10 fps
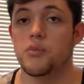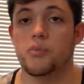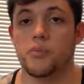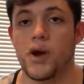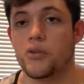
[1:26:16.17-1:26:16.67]

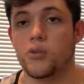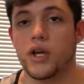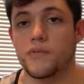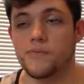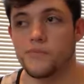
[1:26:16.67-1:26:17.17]
power to
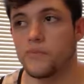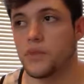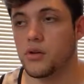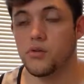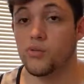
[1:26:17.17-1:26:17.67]
weight
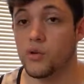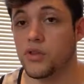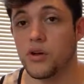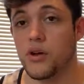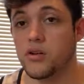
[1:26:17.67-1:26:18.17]

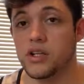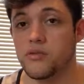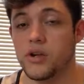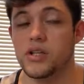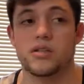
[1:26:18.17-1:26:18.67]
with the cars
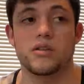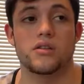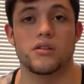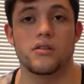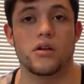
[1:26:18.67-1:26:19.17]
I've raced,
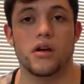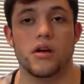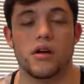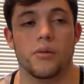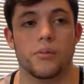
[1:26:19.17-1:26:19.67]

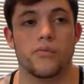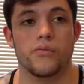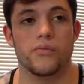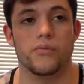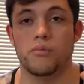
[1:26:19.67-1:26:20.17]

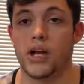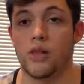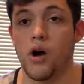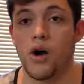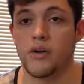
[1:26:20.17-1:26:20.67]
my
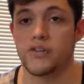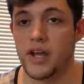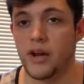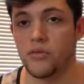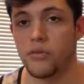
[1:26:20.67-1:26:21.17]
logs,
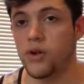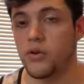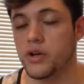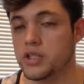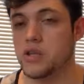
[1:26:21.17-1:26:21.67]

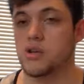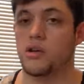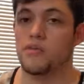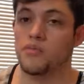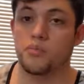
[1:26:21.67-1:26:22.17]
airflow,
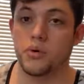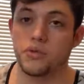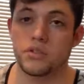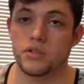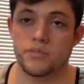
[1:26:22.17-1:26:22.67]
etc.,
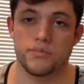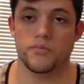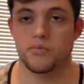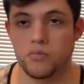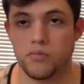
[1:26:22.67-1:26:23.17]
boost,
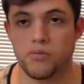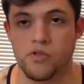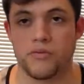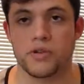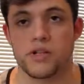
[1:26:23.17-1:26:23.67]

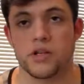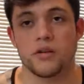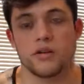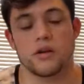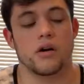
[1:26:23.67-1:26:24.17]
referencing
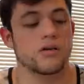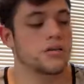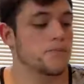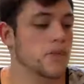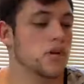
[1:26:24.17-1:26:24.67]
other
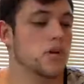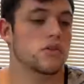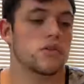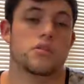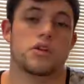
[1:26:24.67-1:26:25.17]
cars.
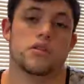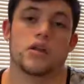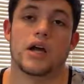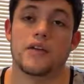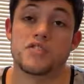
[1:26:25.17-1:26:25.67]
So, I mean,
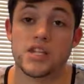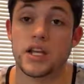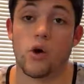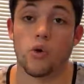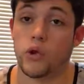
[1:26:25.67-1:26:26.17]
I've
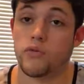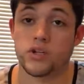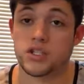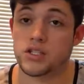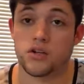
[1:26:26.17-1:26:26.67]
seen it hold over
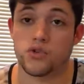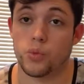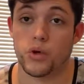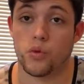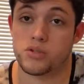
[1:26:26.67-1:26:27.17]
600
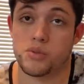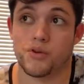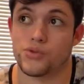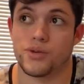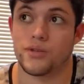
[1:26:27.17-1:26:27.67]
wheel
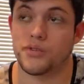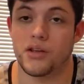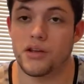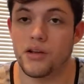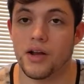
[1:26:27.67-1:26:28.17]
horsepower
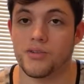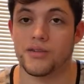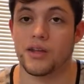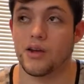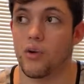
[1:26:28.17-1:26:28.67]
drifting. I've
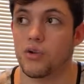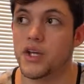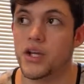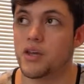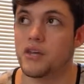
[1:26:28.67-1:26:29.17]
seen it hold,
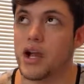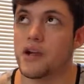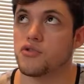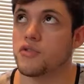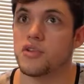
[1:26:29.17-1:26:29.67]
the
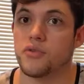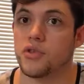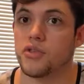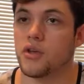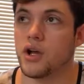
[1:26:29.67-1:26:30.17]
guy drifted
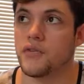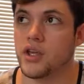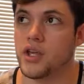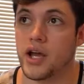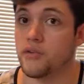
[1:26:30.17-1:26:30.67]
for, I
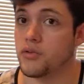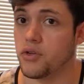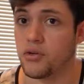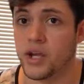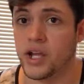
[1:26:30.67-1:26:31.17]
think he had it for
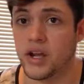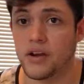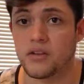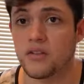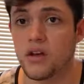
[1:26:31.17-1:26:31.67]
3
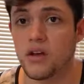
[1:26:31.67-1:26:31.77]
years.